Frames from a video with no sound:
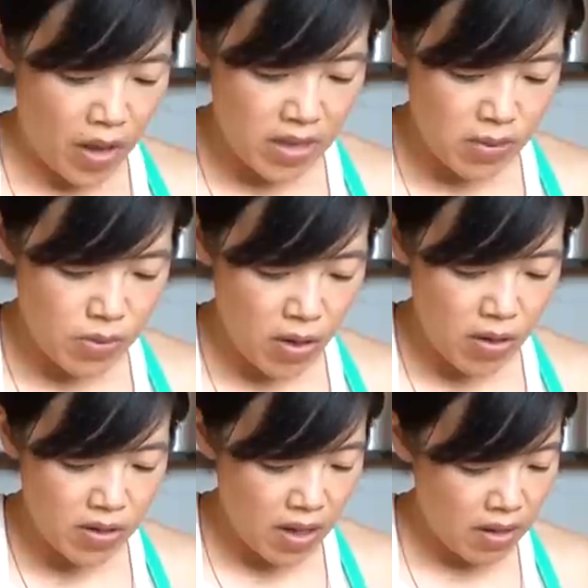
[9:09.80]
if you had some
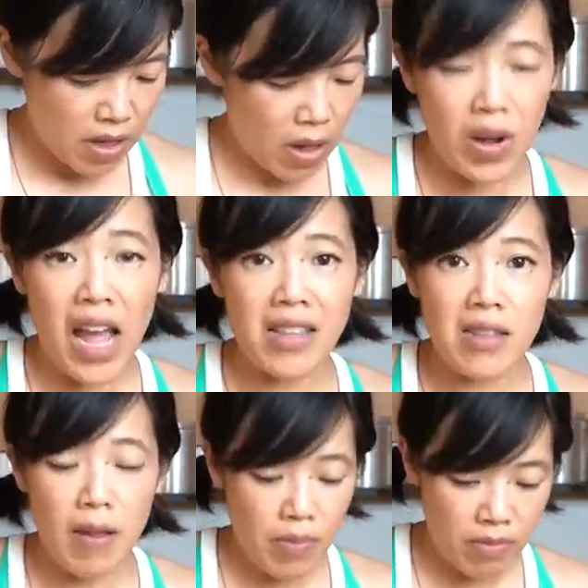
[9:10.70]
salsa, I would add
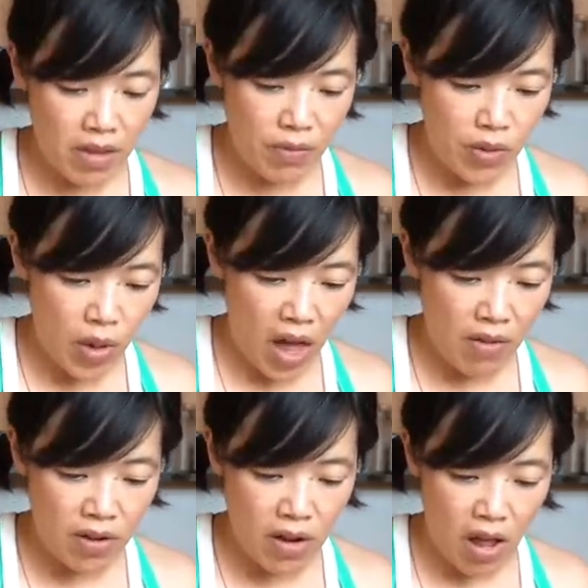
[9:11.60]
some. If you
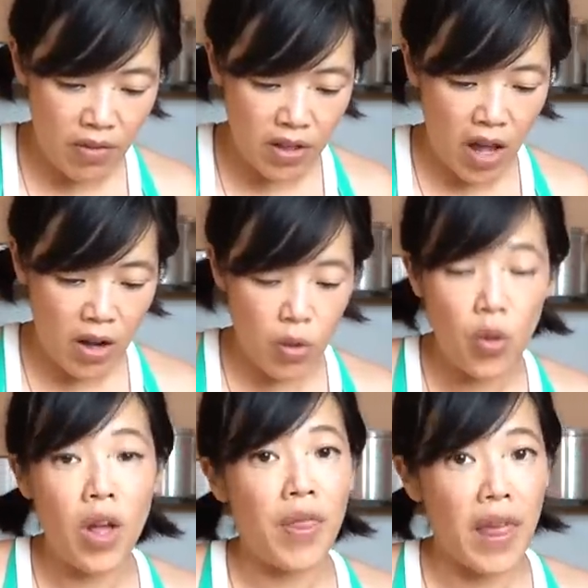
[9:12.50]
have an avocado,
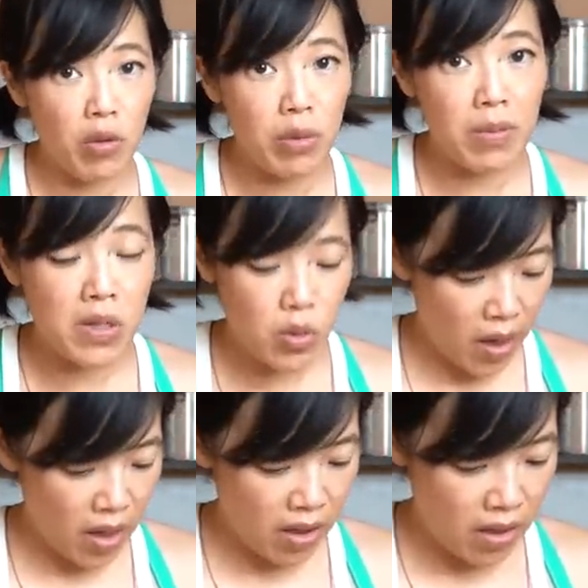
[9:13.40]
that would be
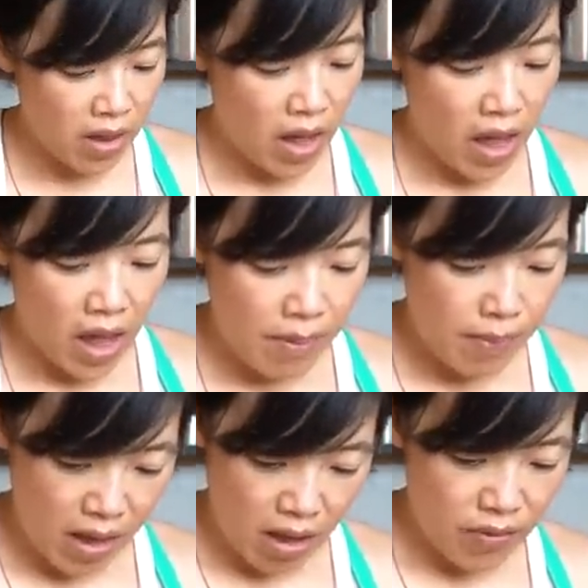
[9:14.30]
swell.
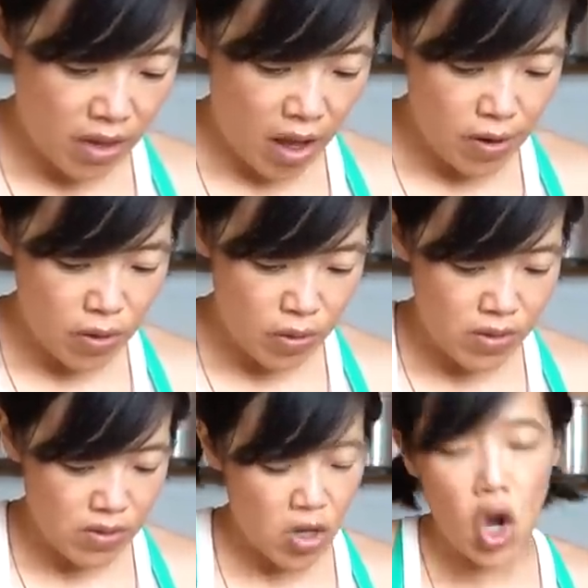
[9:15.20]
My avocado
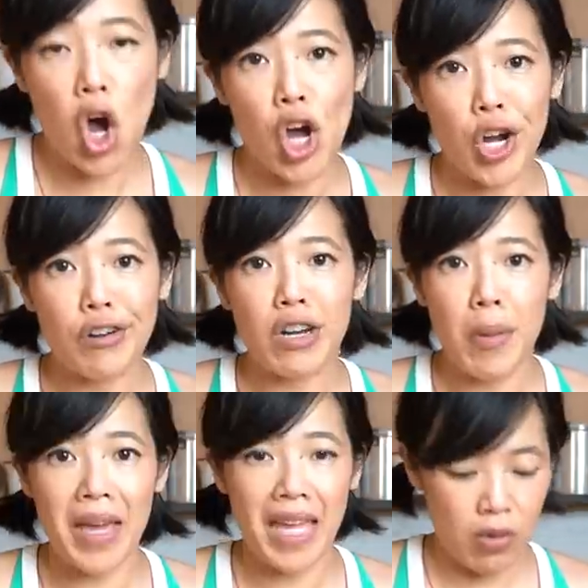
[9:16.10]
is hard on
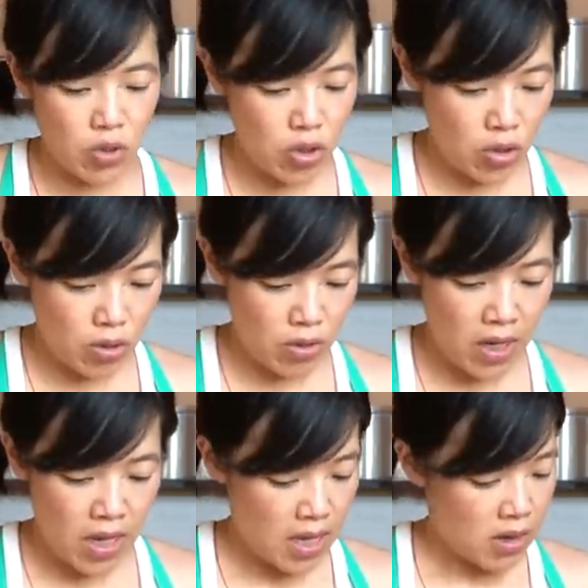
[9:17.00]
my counter.
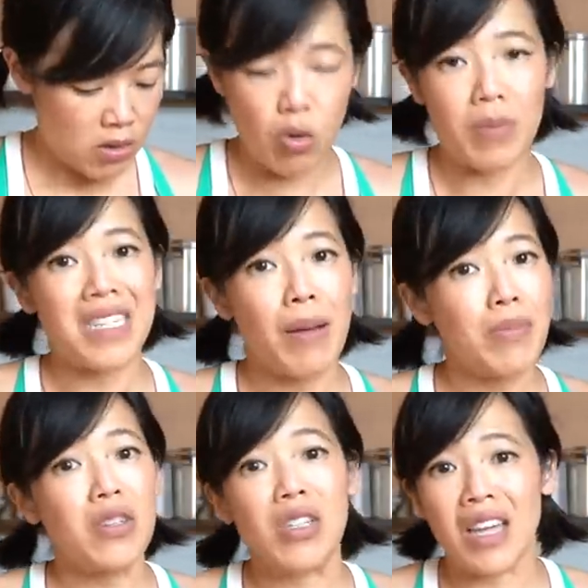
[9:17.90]
Don't be
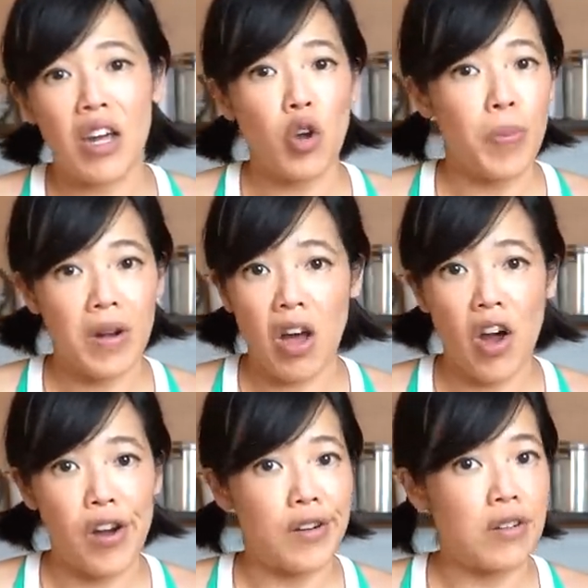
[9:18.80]
tempted to cut open a
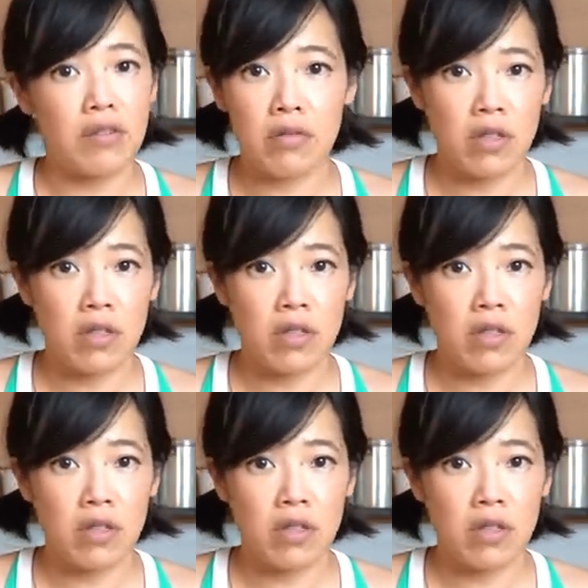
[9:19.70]
hard,